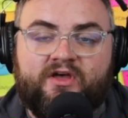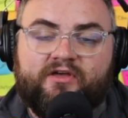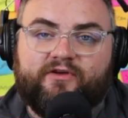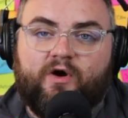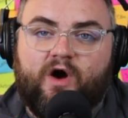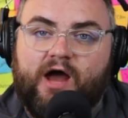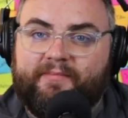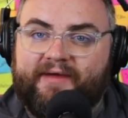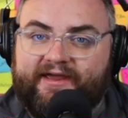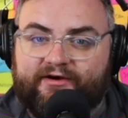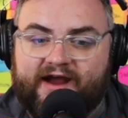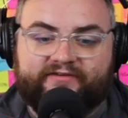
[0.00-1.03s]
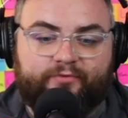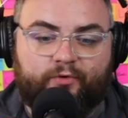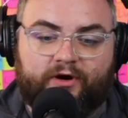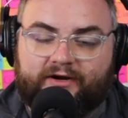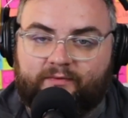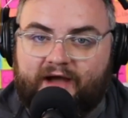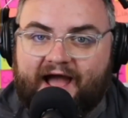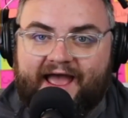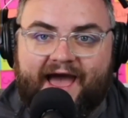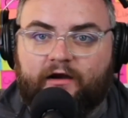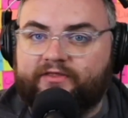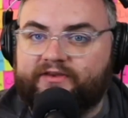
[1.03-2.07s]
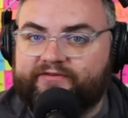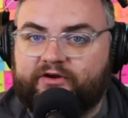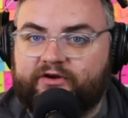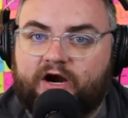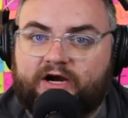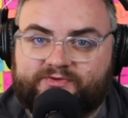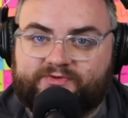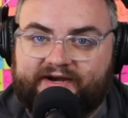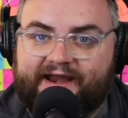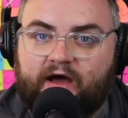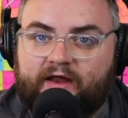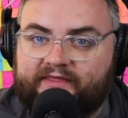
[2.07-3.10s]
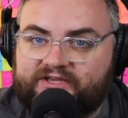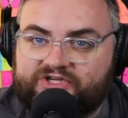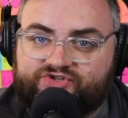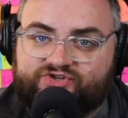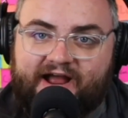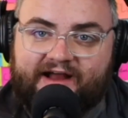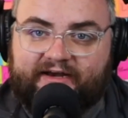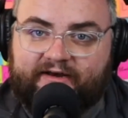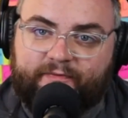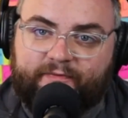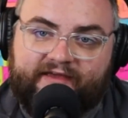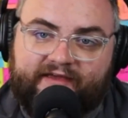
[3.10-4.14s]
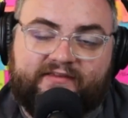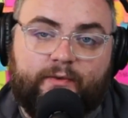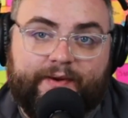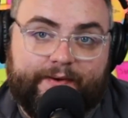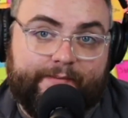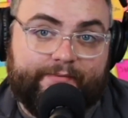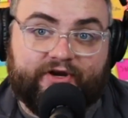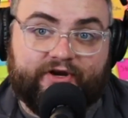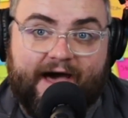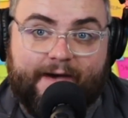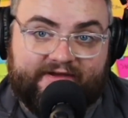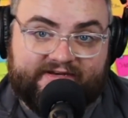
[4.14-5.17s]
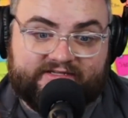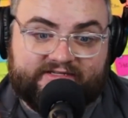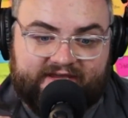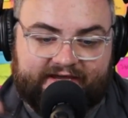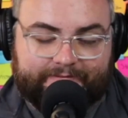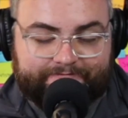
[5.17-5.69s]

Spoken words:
So on my interactive board, I had all the different cards written out, and they just dragged it into place, and we were able to clap it and speak it.